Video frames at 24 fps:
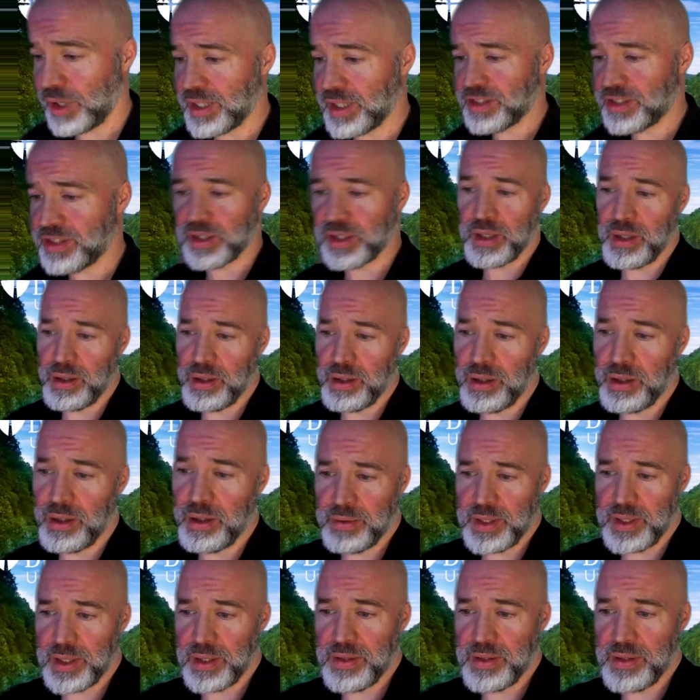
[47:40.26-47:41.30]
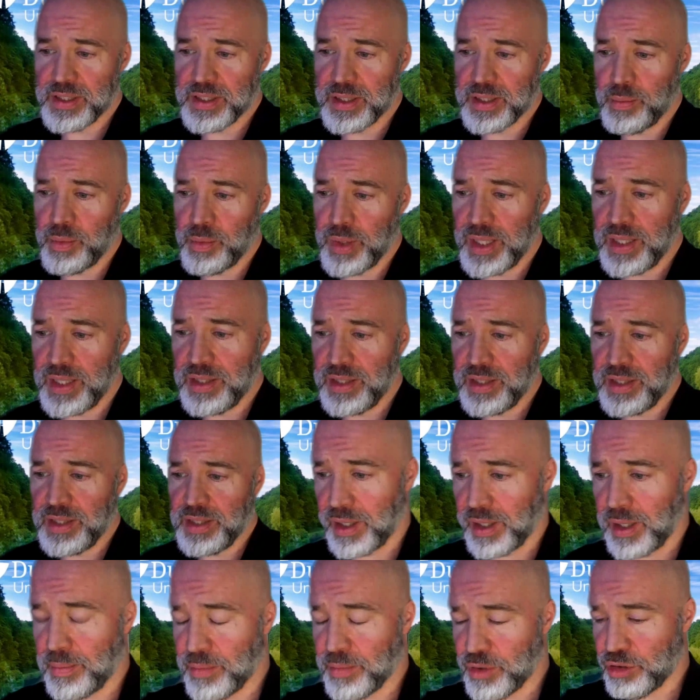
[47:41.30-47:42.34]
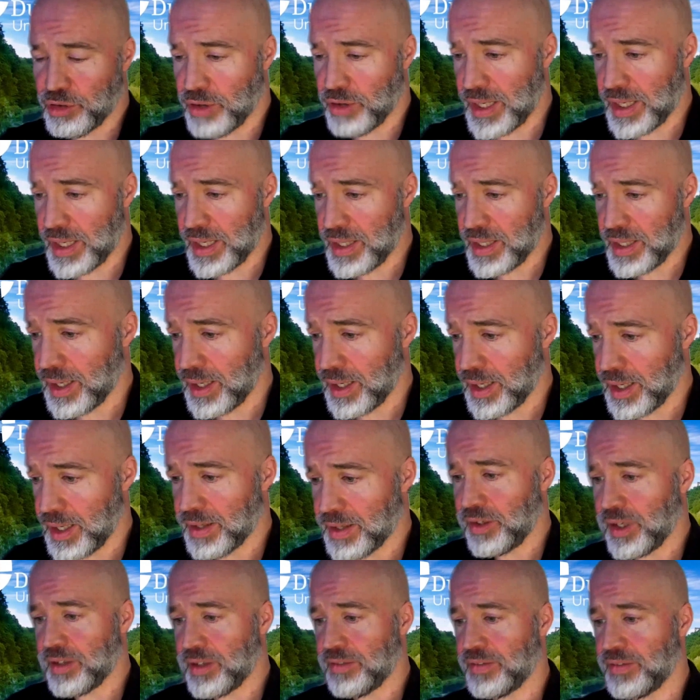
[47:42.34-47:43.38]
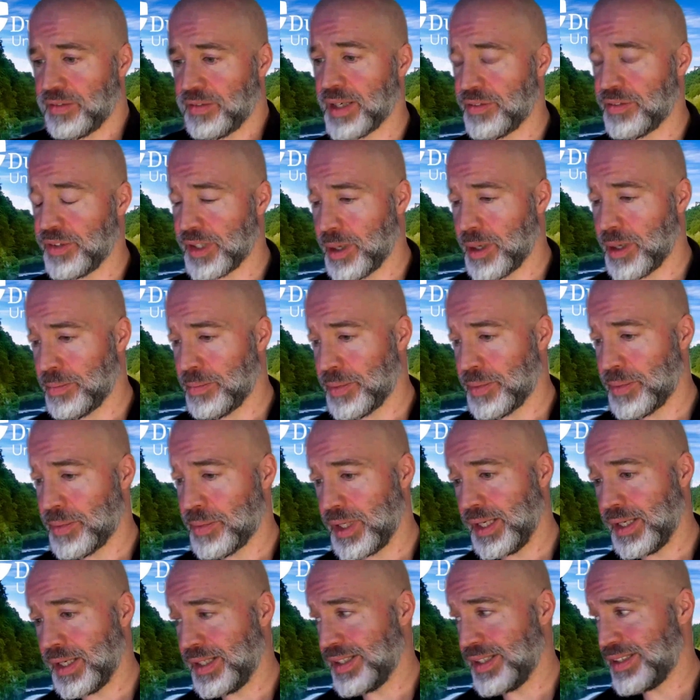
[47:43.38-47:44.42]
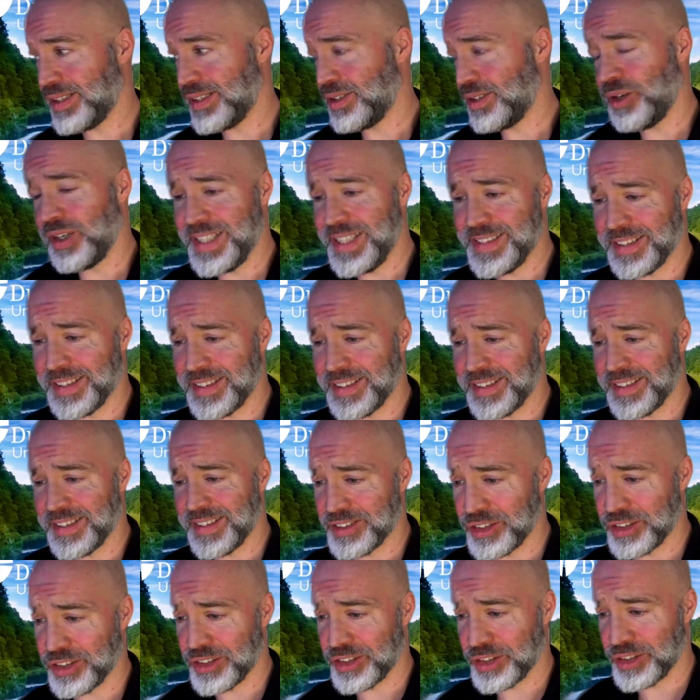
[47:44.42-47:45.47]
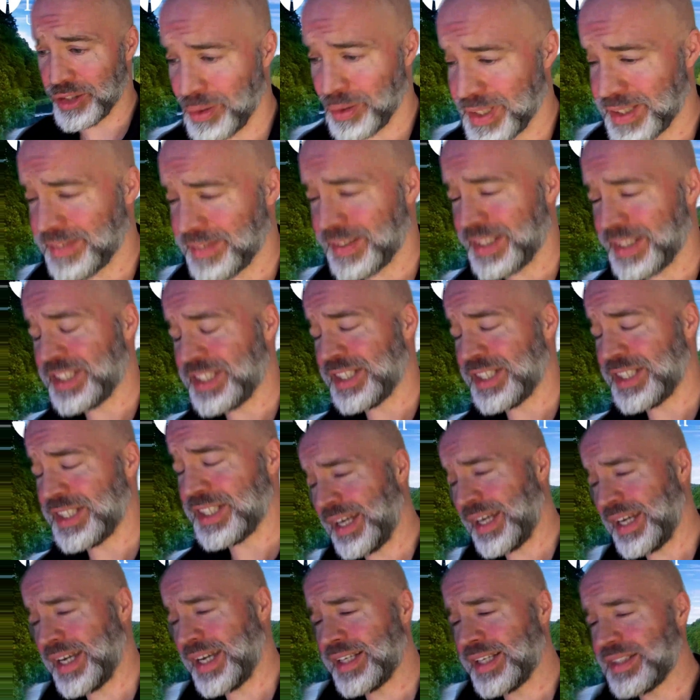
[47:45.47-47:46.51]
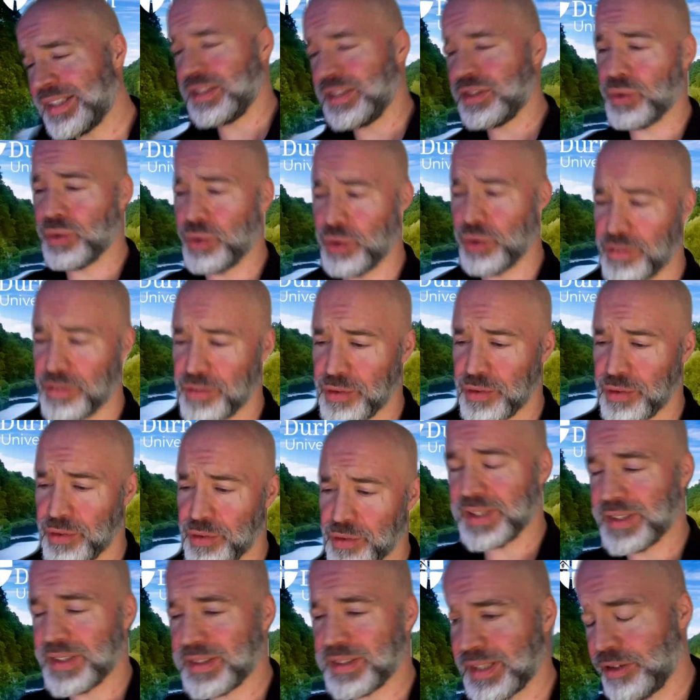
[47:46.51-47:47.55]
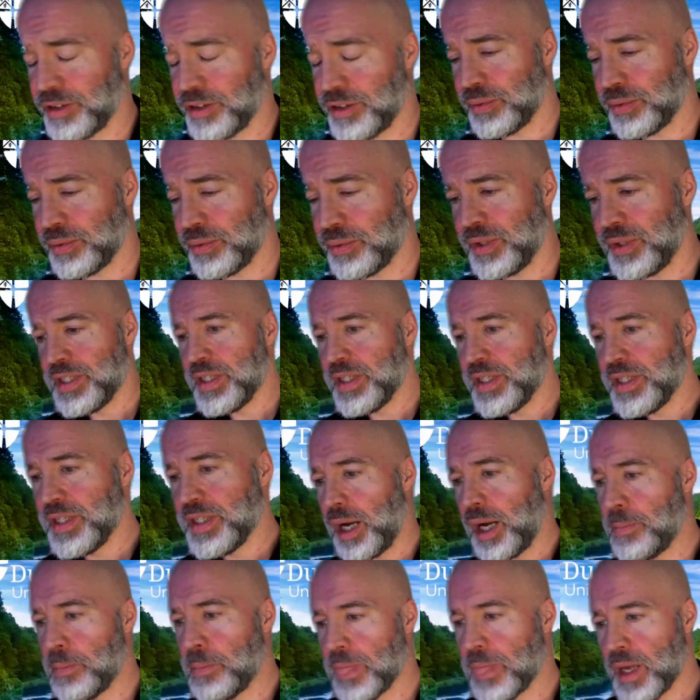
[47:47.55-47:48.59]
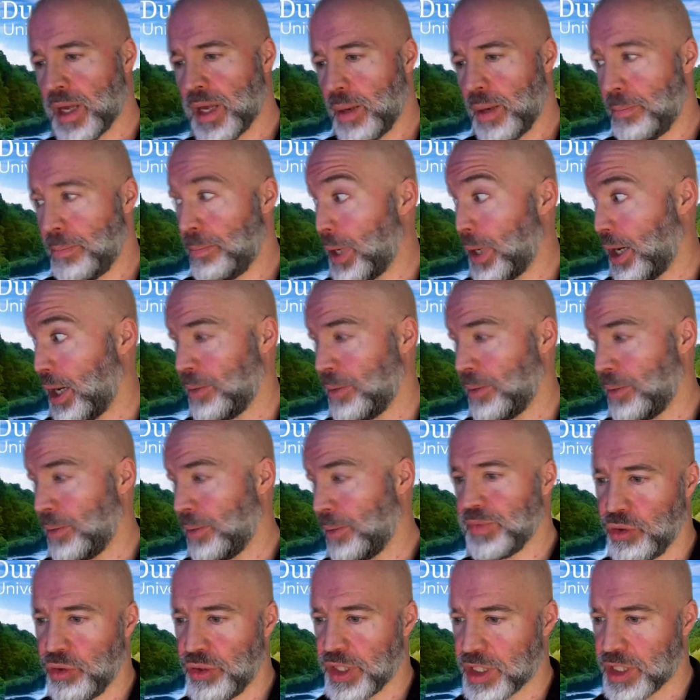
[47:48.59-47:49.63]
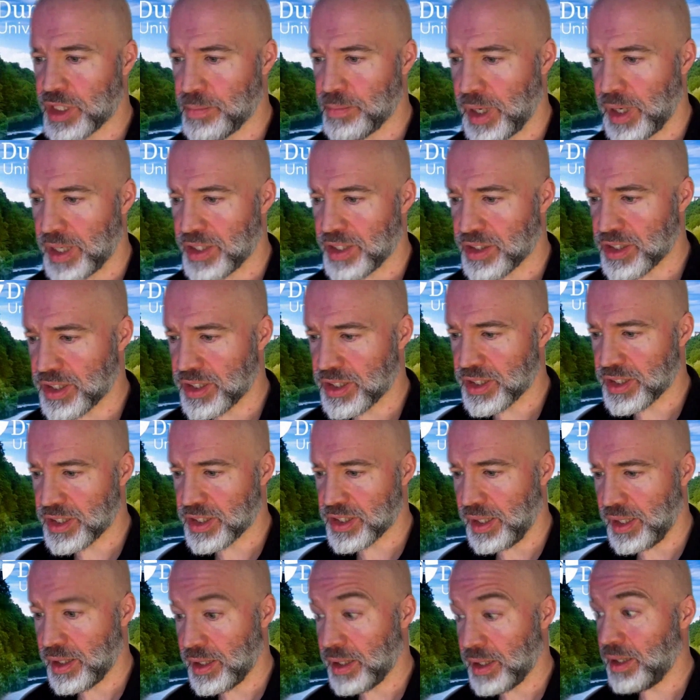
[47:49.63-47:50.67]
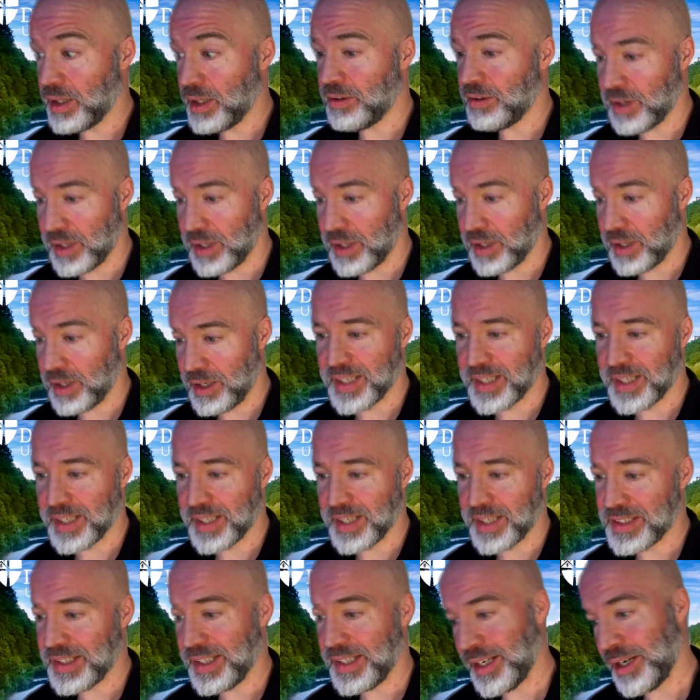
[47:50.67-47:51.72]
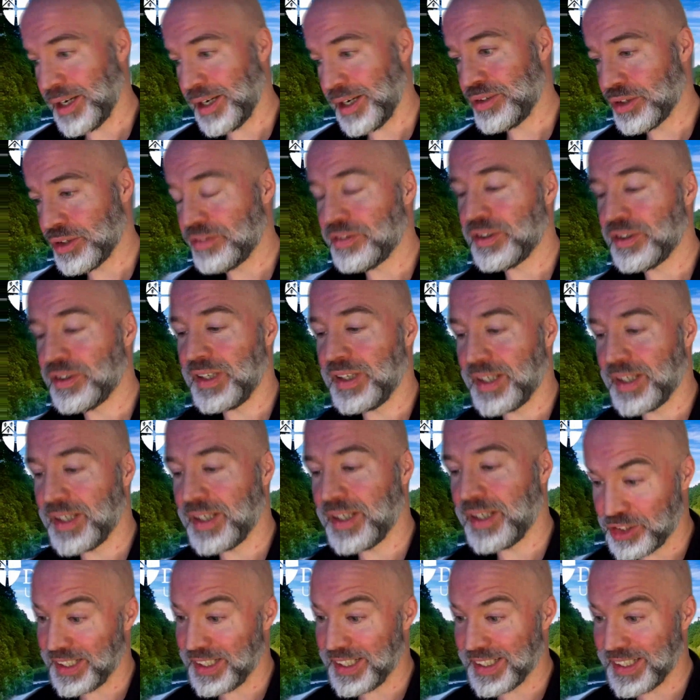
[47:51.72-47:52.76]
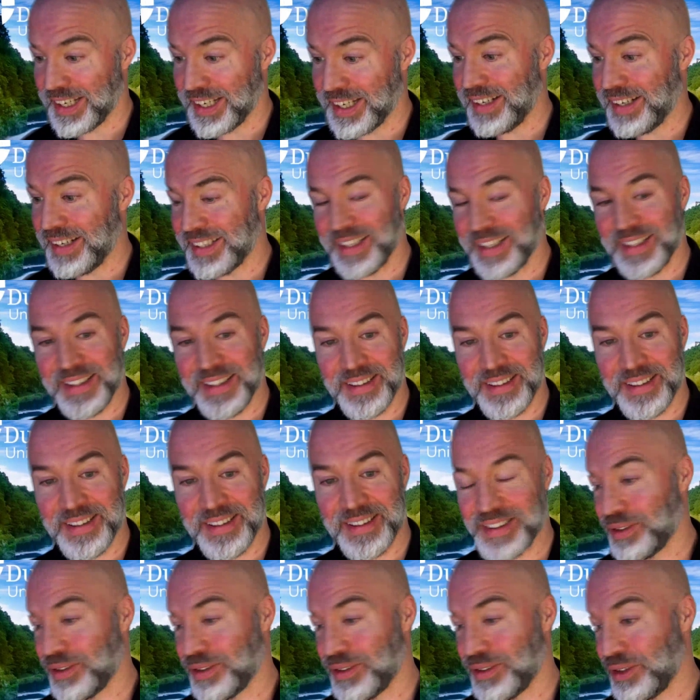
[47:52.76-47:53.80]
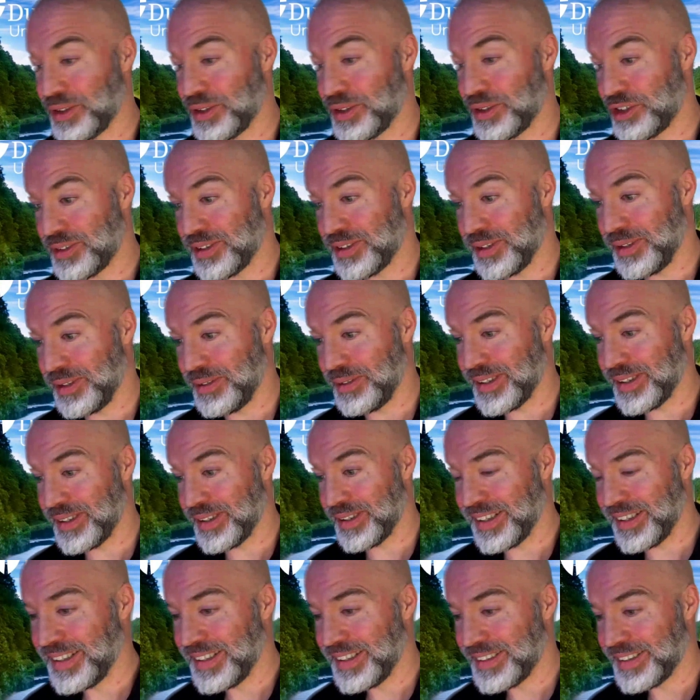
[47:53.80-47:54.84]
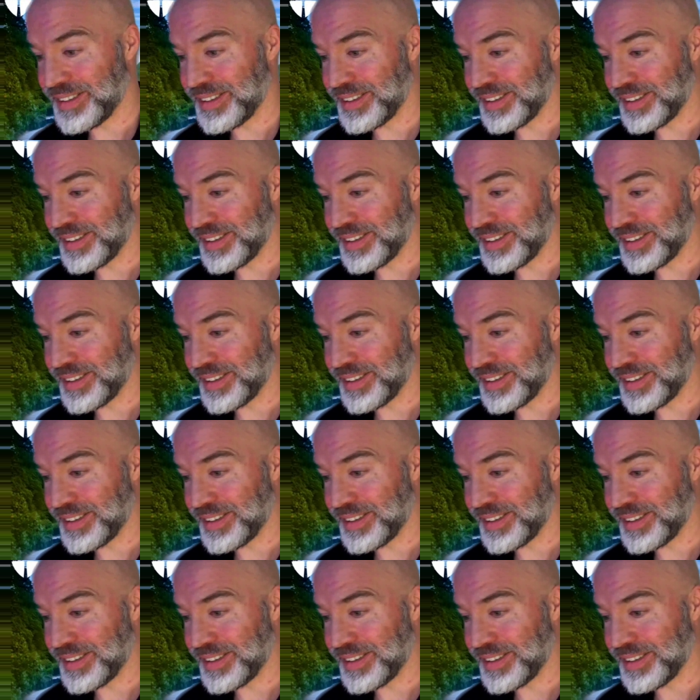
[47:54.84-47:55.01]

Rightly so, in some ways, great, they're flying the flag for the company, and it's not an easy thing to do, and jet lagged, and it's awful, and it's terrible. But your audience might just see, oh, okay, CEO's off on another jolly again, getting a nice sort of trip to